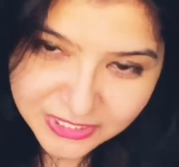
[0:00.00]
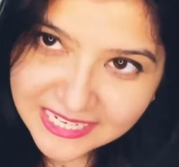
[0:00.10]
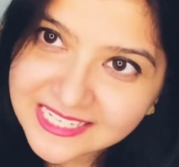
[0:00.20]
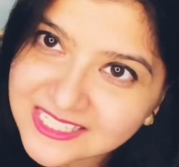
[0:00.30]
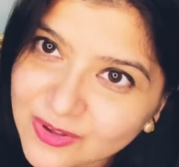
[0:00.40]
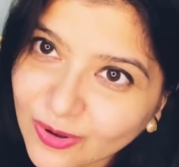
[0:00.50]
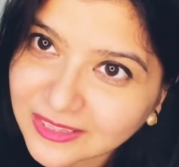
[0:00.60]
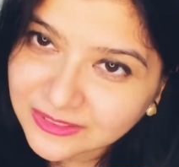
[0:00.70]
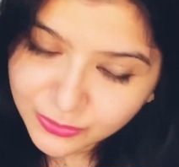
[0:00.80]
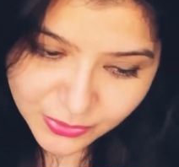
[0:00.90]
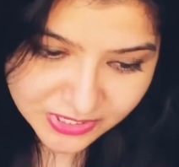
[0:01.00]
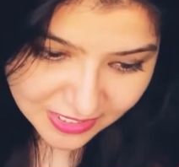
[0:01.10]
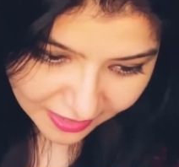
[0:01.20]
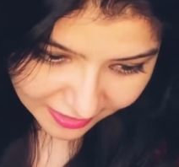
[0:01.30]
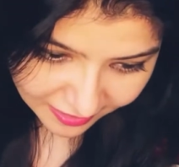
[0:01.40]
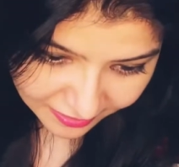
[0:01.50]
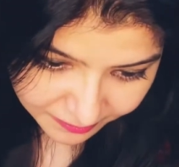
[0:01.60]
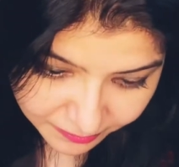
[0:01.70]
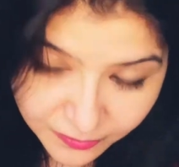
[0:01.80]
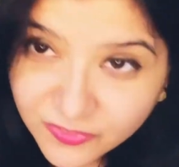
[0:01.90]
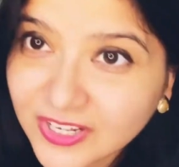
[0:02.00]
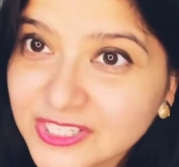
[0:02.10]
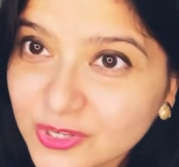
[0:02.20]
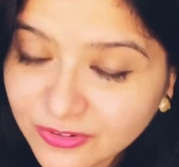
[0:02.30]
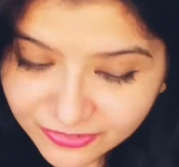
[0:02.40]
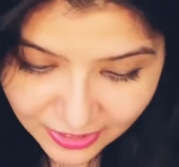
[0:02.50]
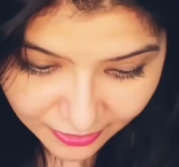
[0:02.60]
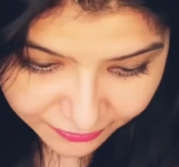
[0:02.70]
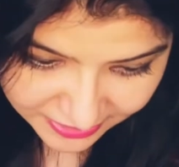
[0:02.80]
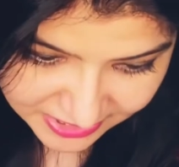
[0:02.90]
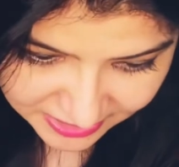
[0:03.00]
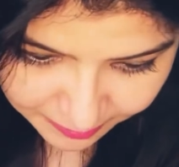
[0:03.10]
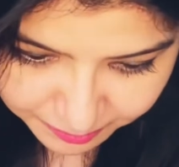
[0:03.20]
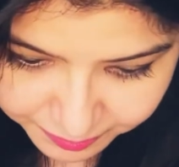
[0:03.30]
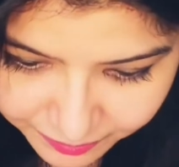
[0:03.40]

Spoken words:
us all those words of wisdom.